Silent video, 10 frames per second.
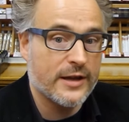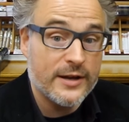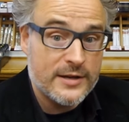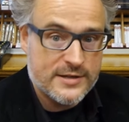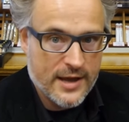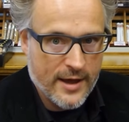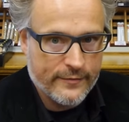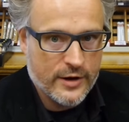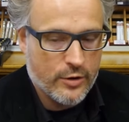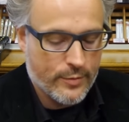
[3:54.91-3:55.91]
It is a
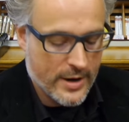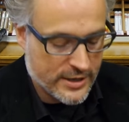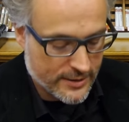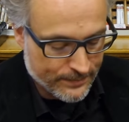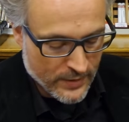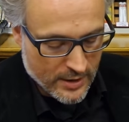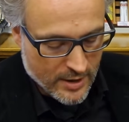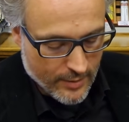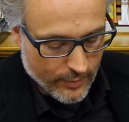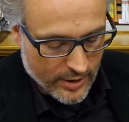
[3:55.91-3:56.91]
heavy aromatic,
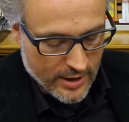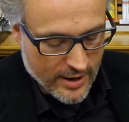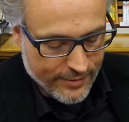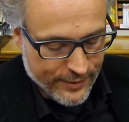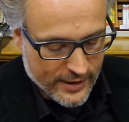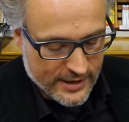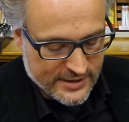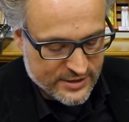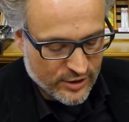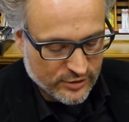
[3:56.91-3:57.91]
but I think it
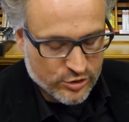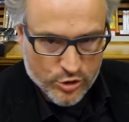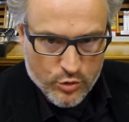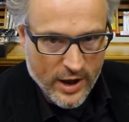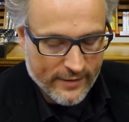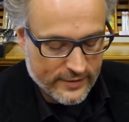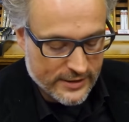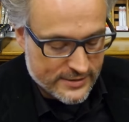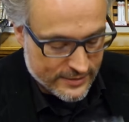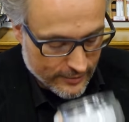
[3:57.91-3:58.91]
is not too
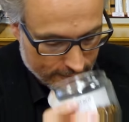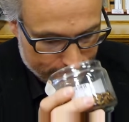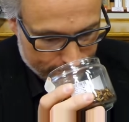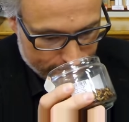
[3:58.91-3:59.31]
heavy, so.